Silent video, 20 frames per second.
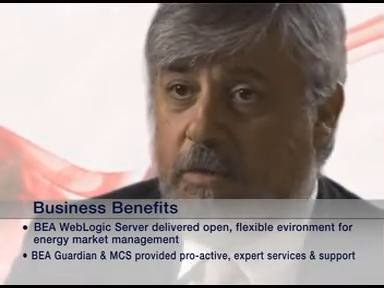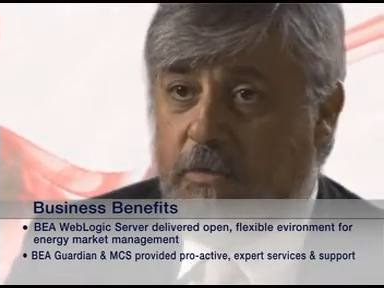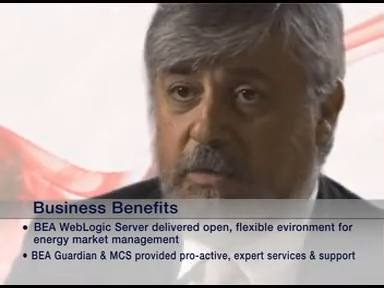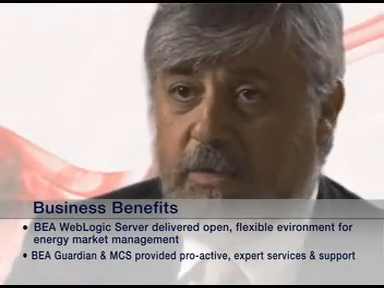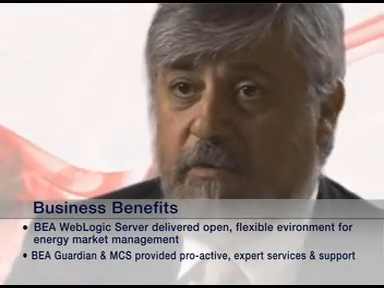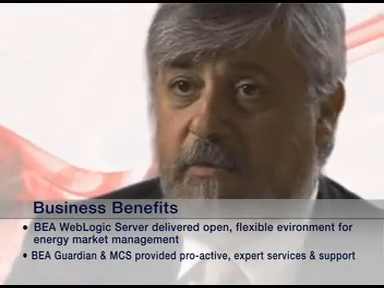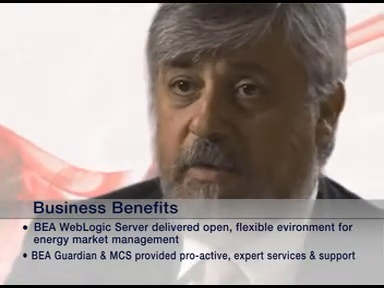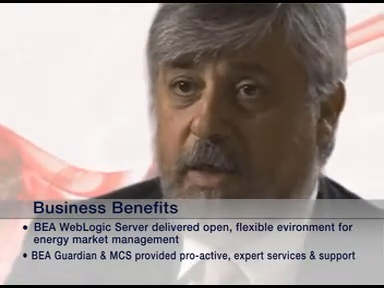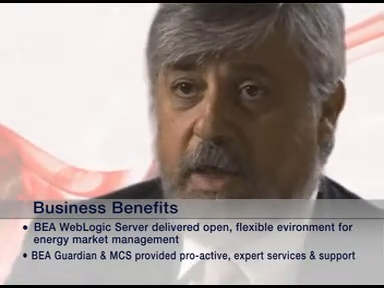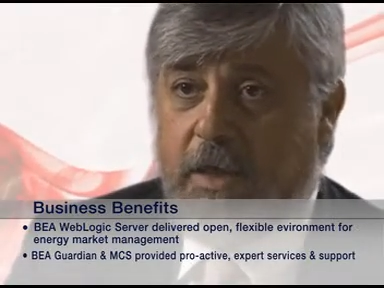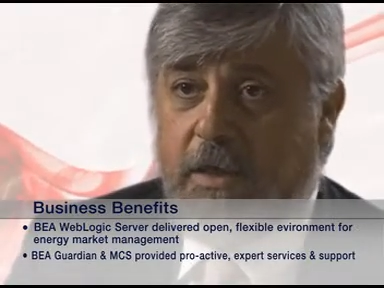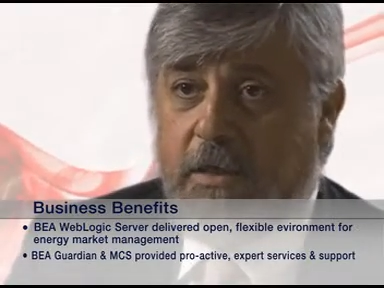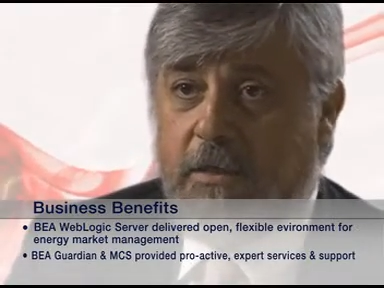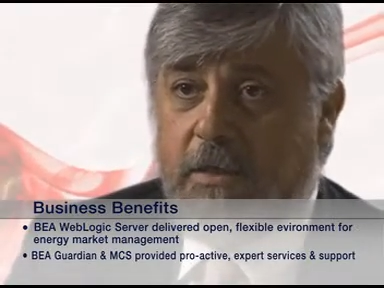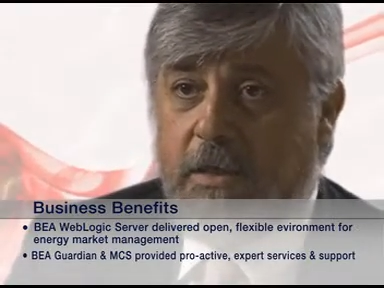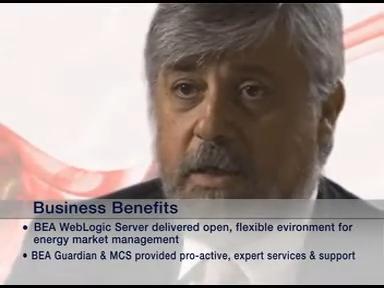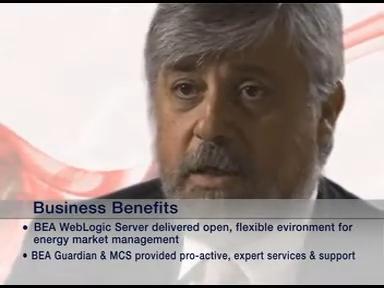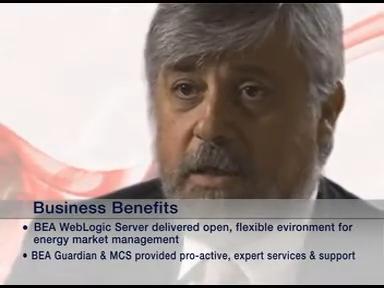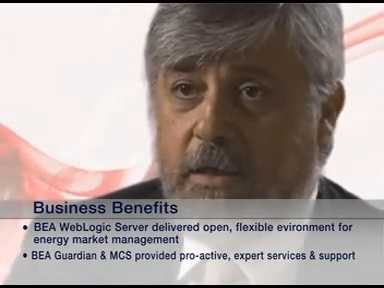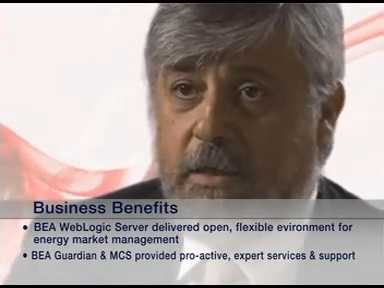on the fly.
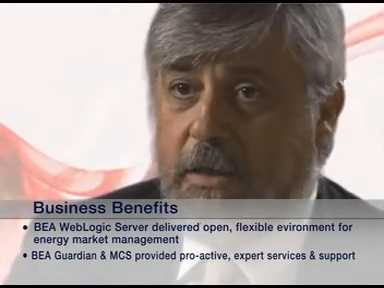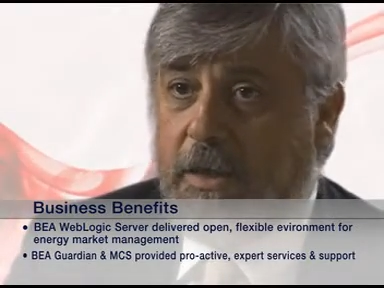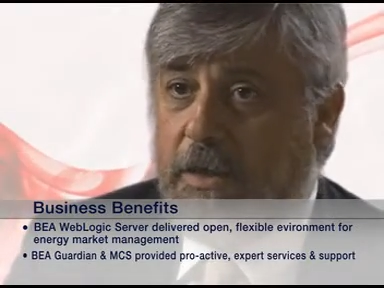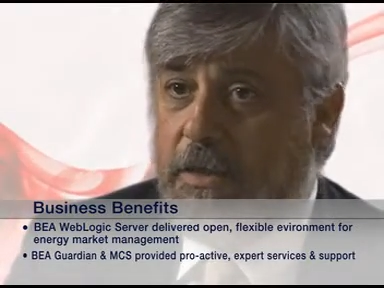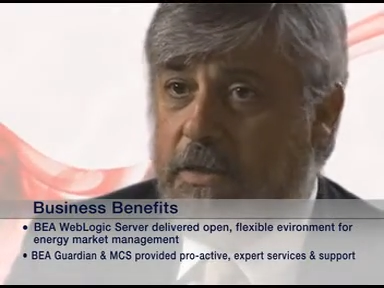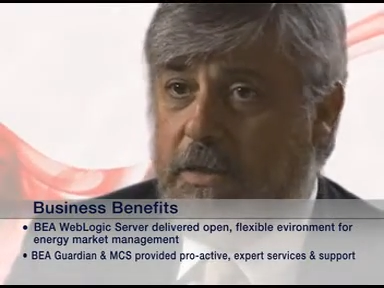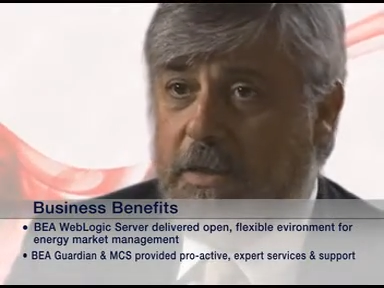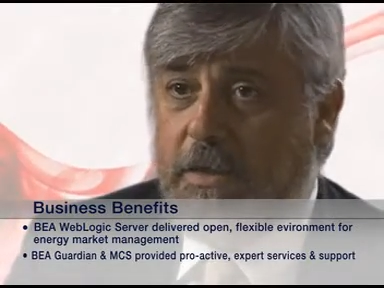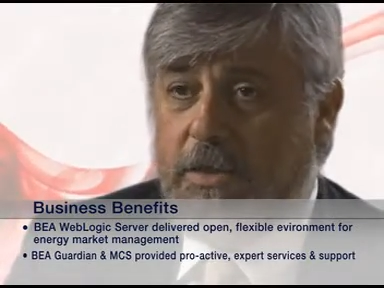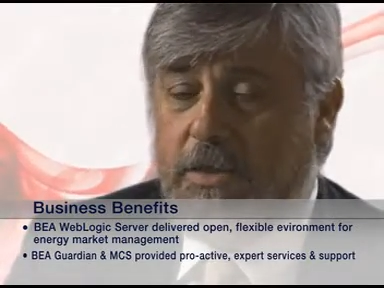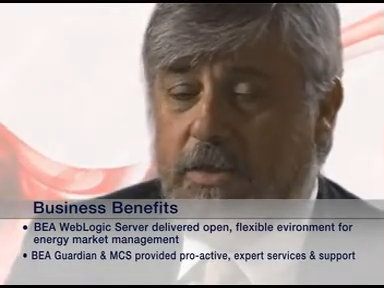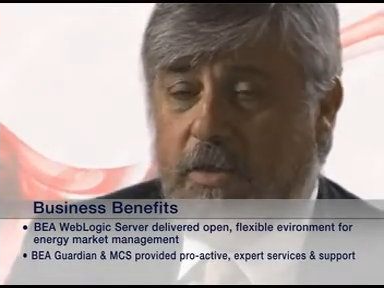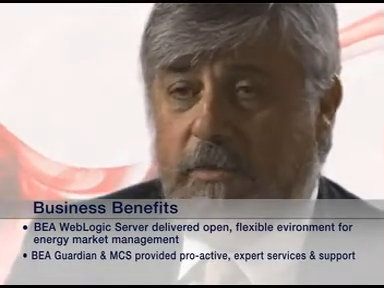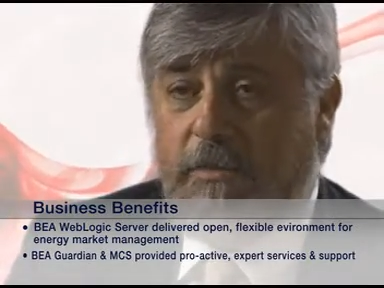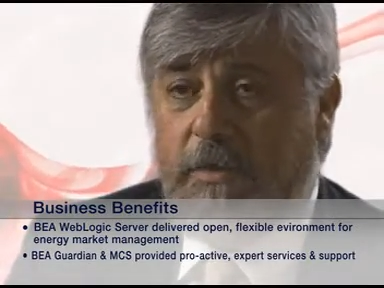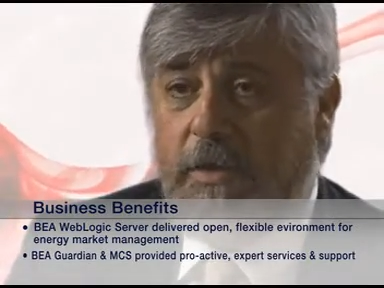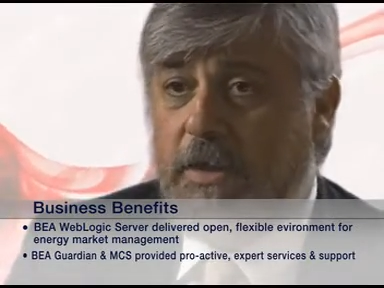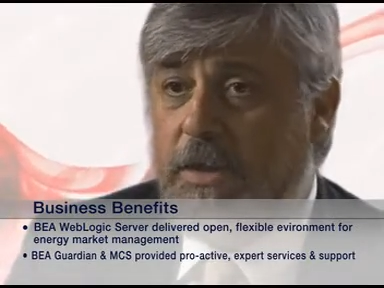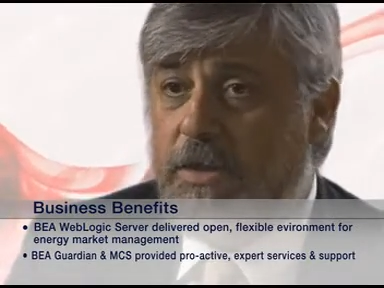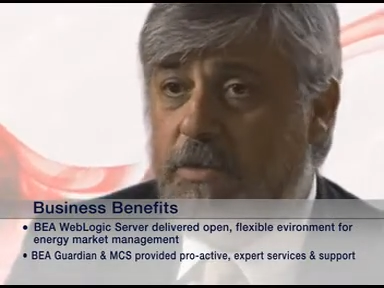That is
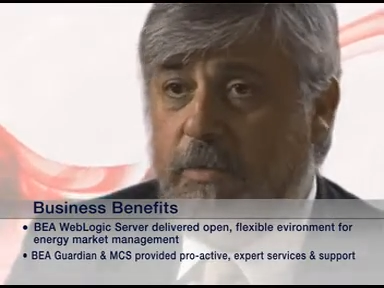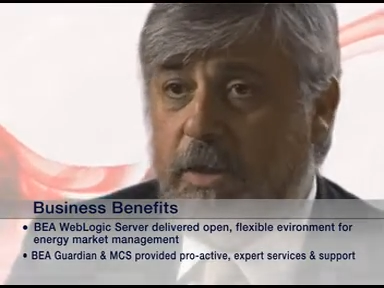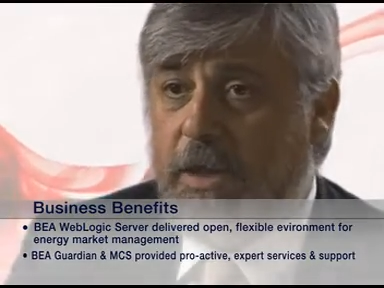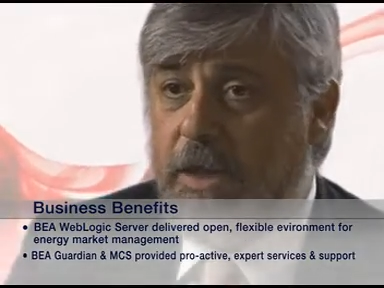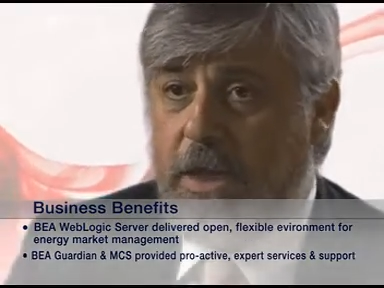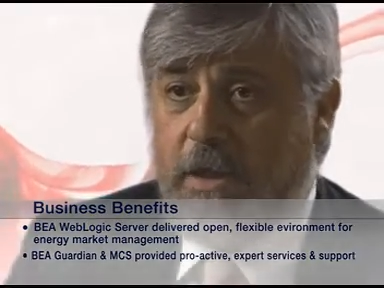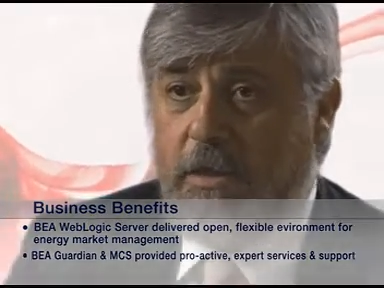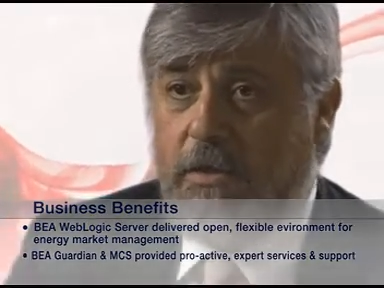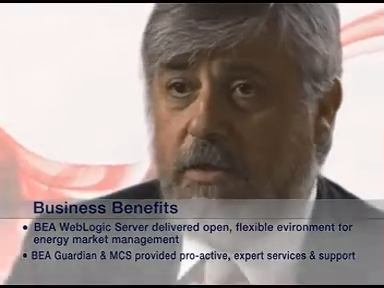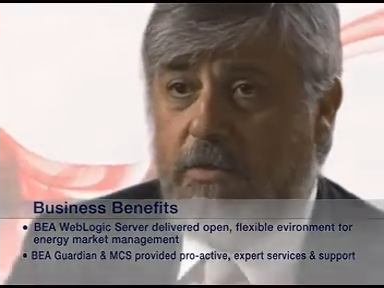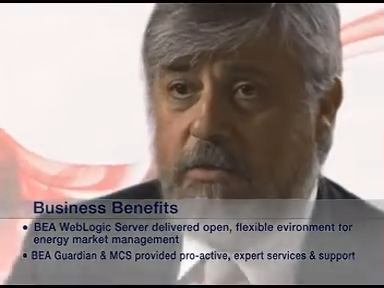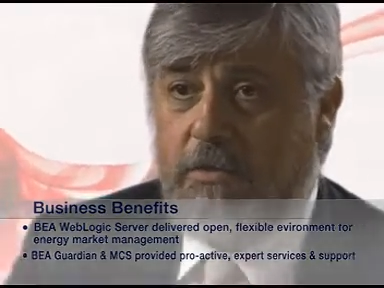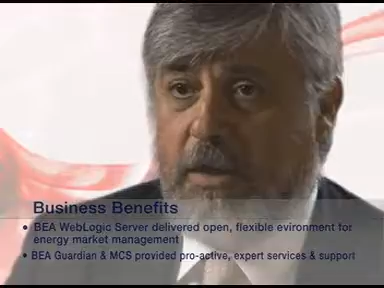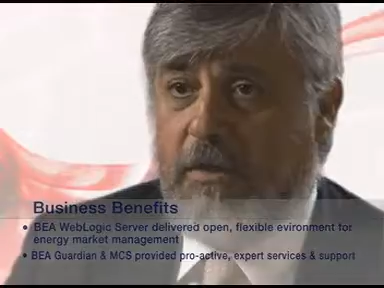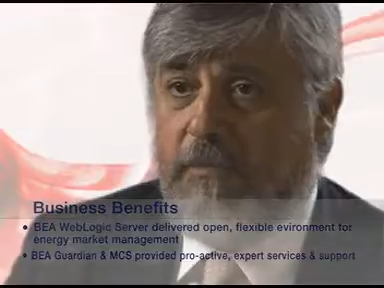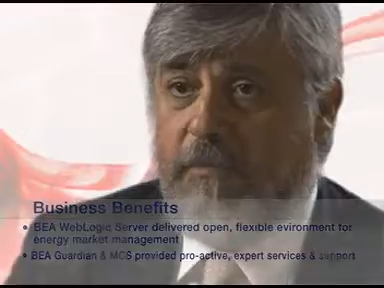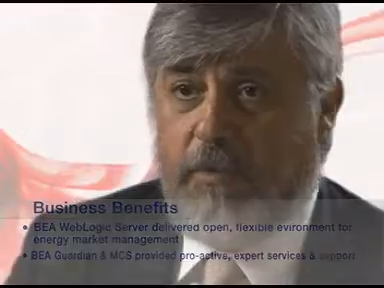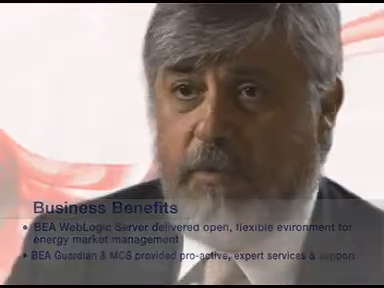something that we cannot